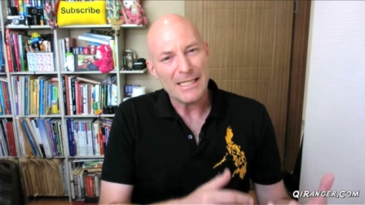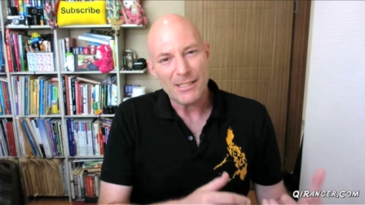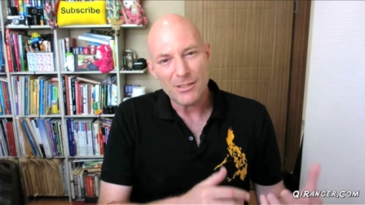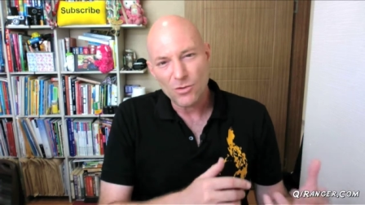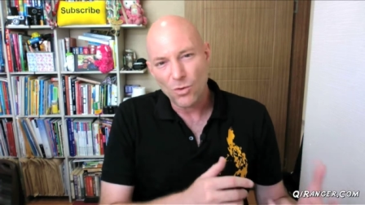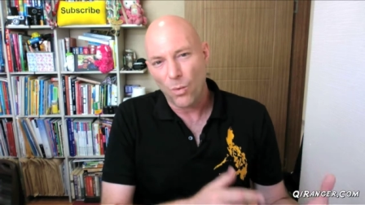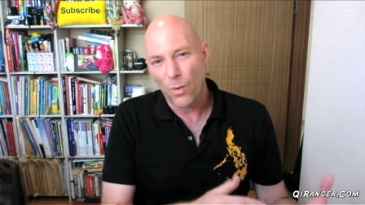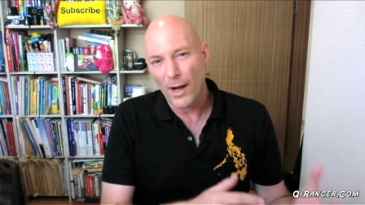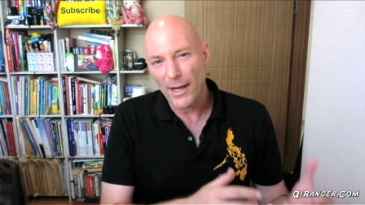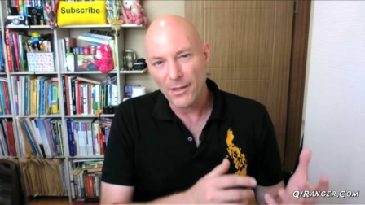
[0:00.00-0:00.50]
eat
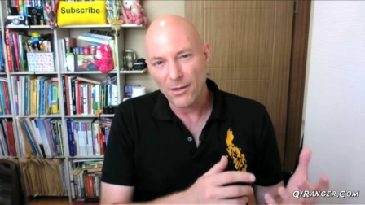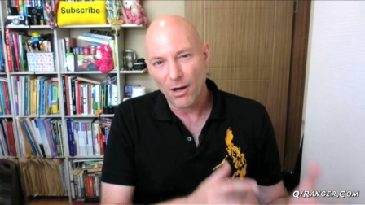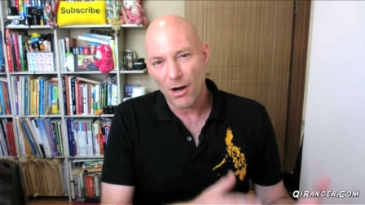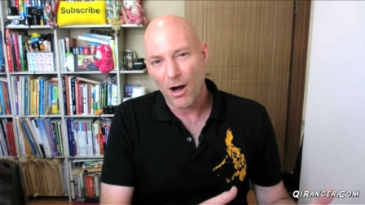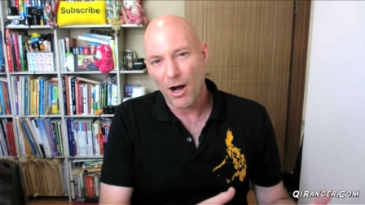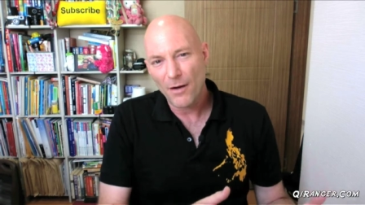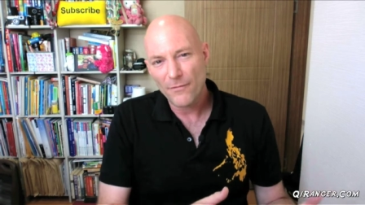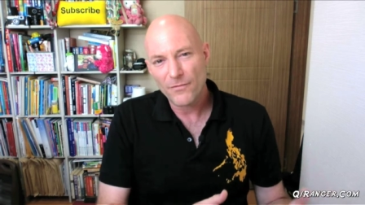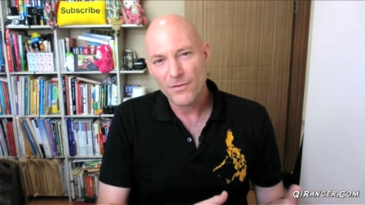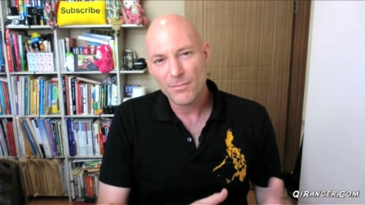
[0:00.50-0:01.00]
quite
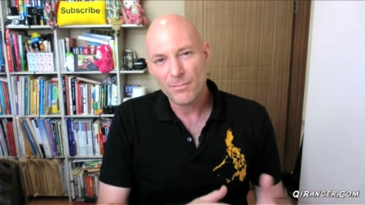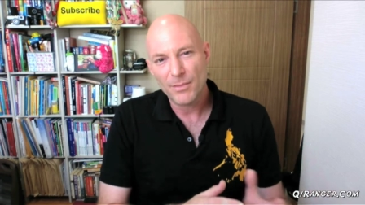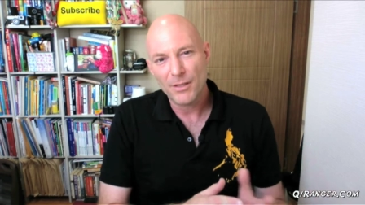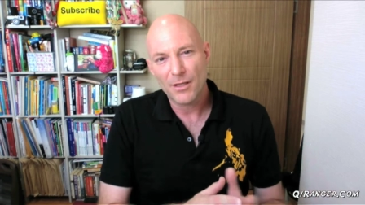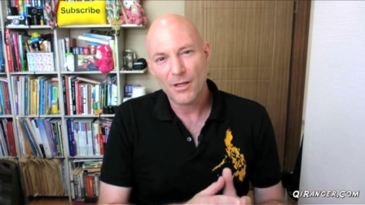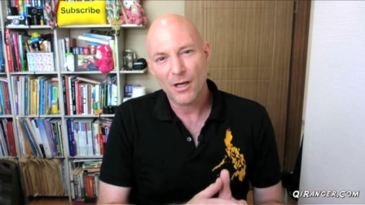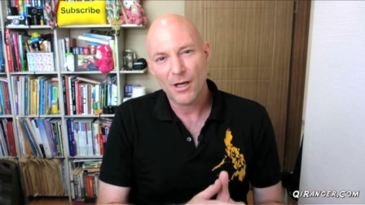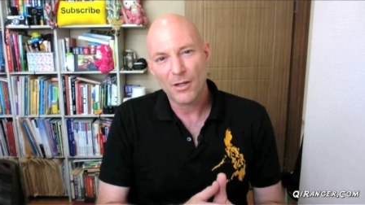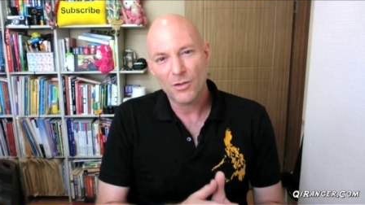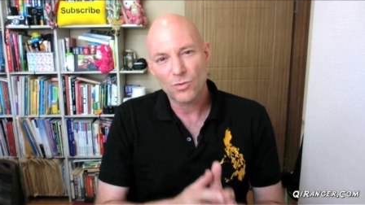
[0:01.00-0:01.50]
often
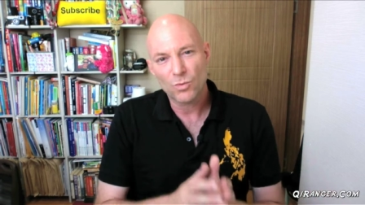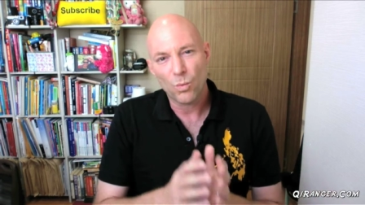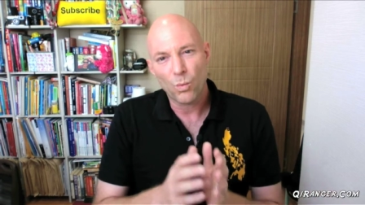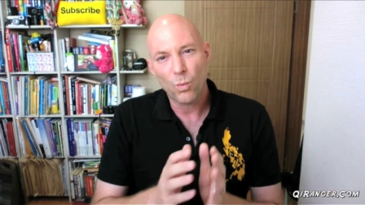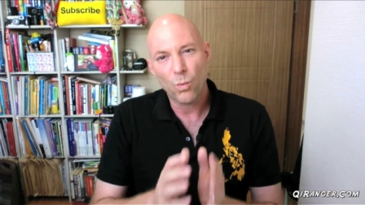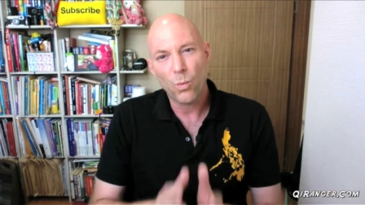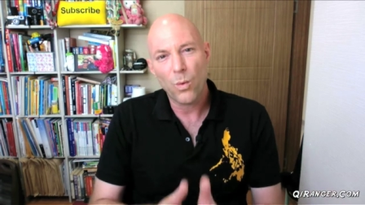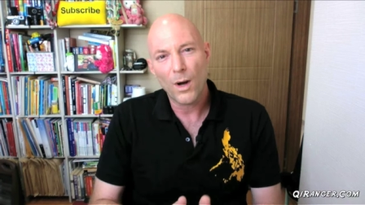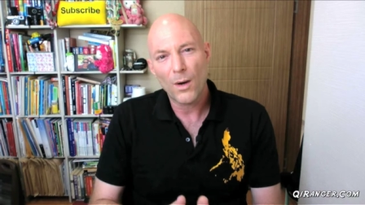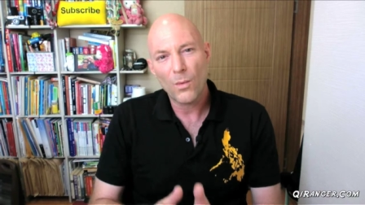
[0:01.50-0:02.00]
because
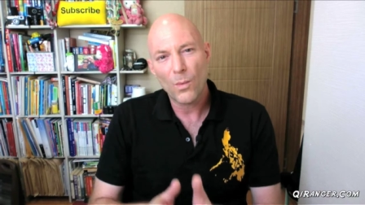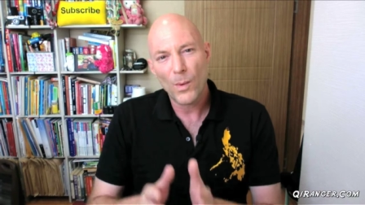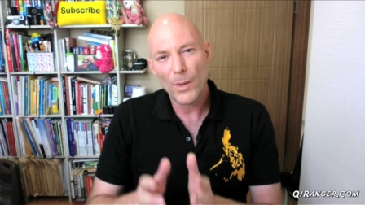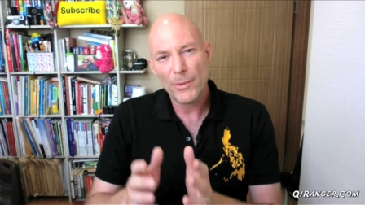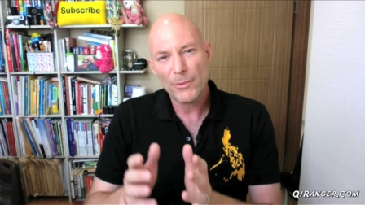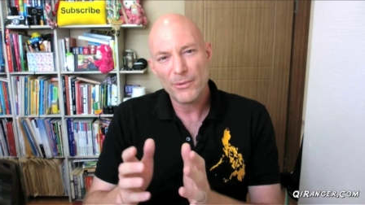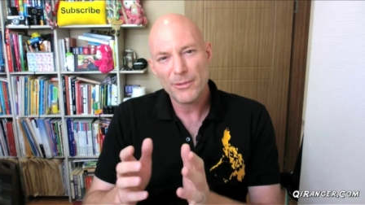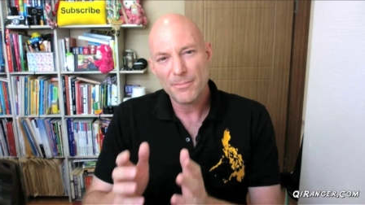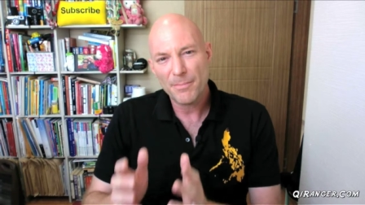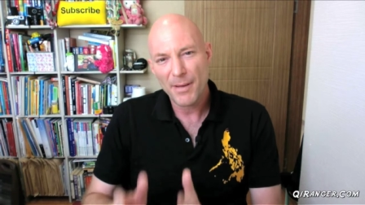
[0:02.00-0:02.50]
what
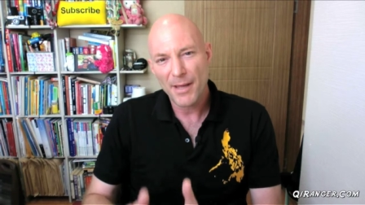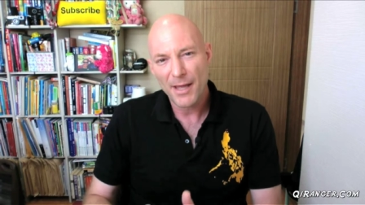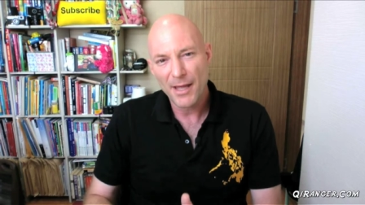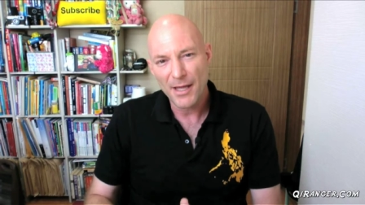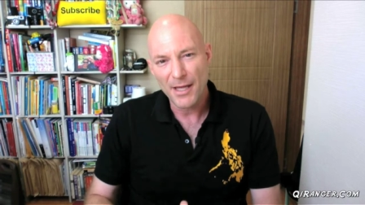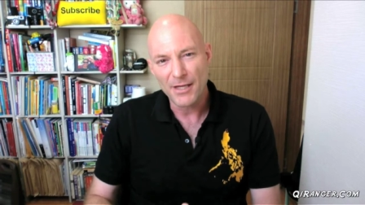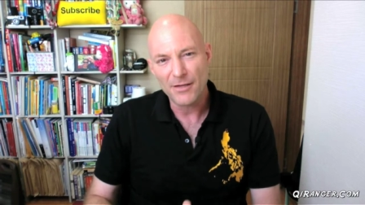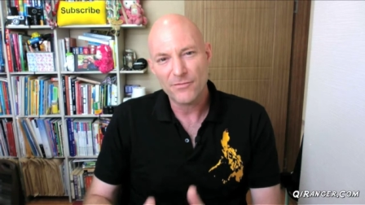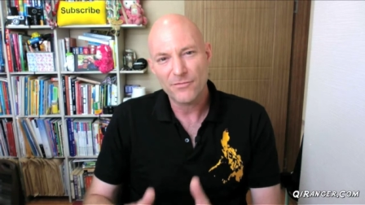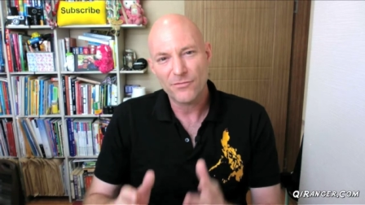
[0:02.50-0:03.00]
we would
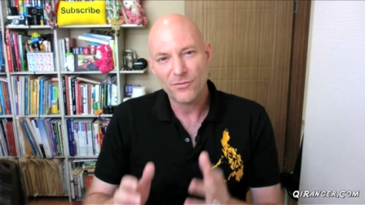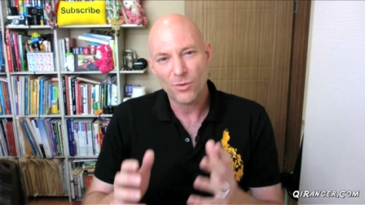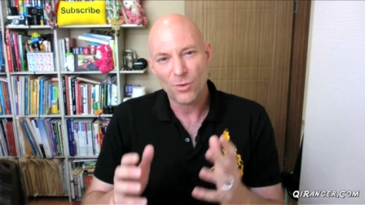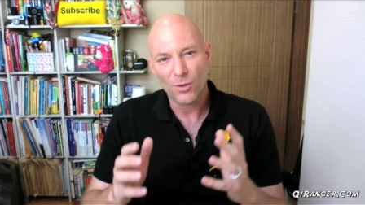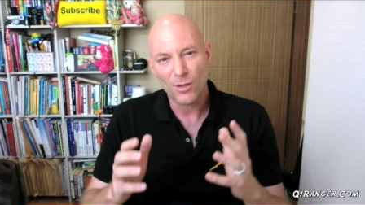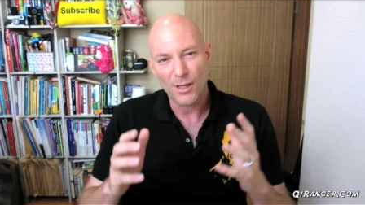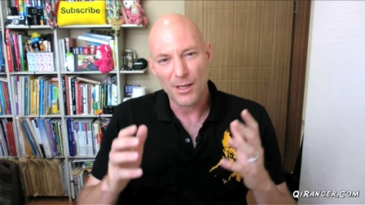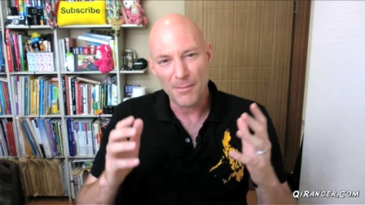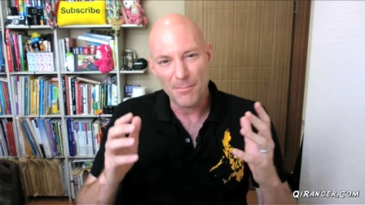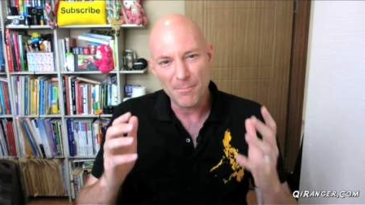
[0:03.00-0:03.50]
pay
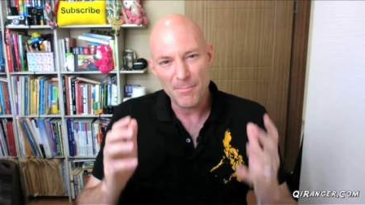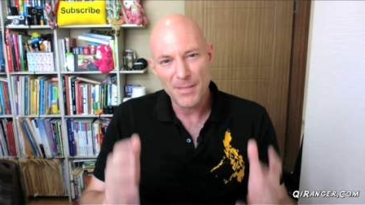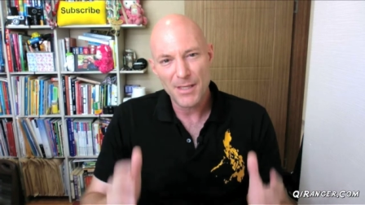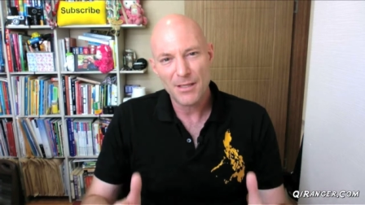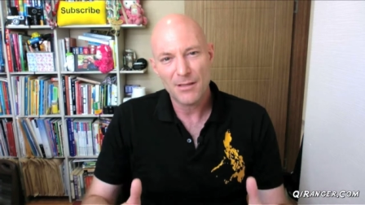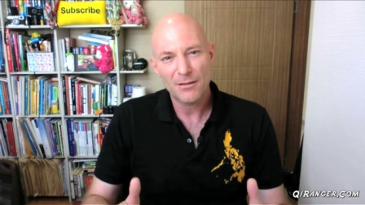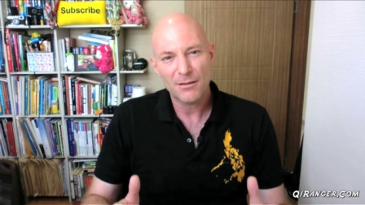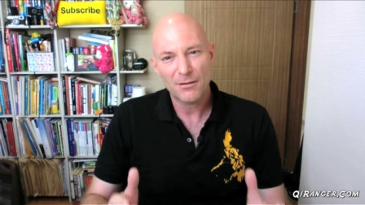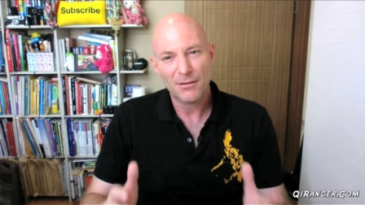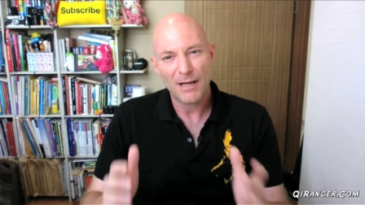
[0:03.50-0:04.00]
for a
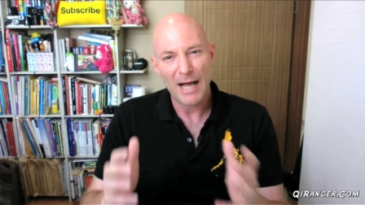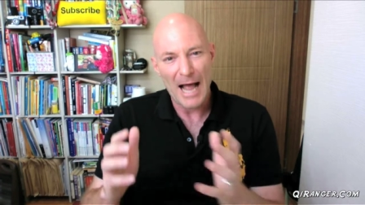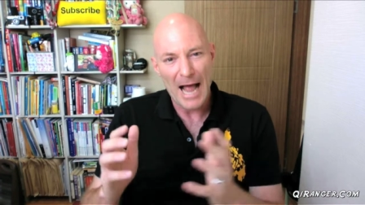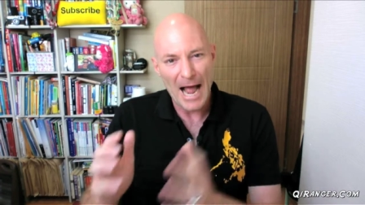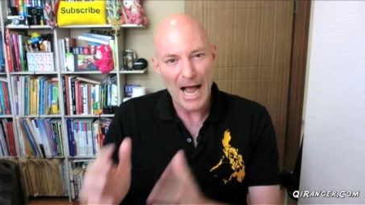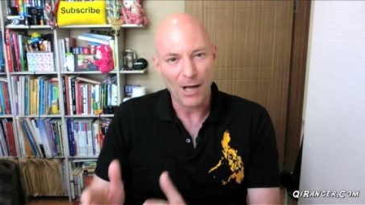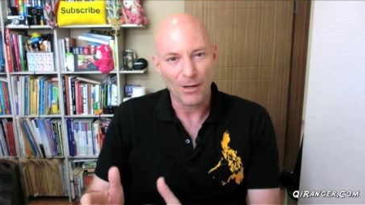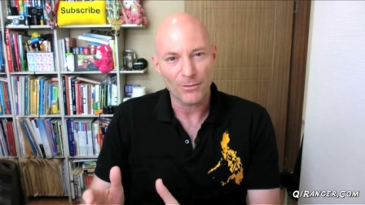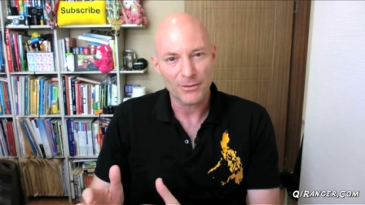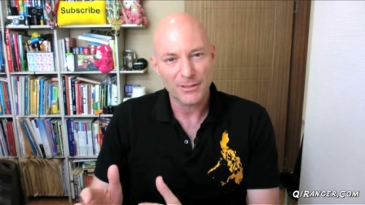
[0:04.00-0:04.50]
meal
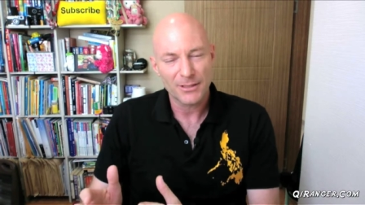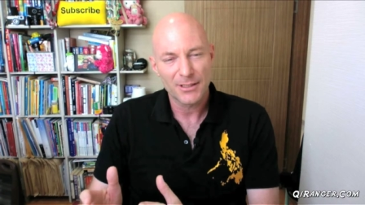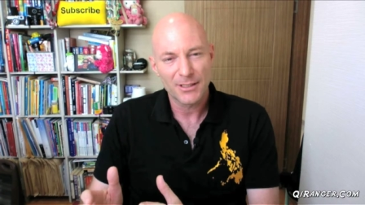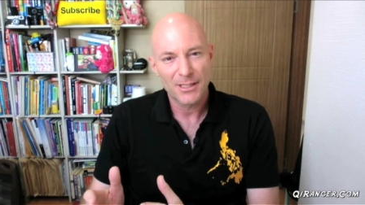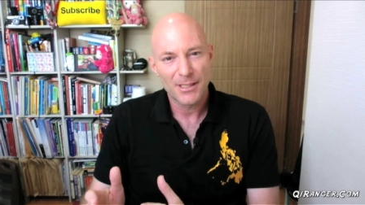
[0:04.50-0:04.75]
out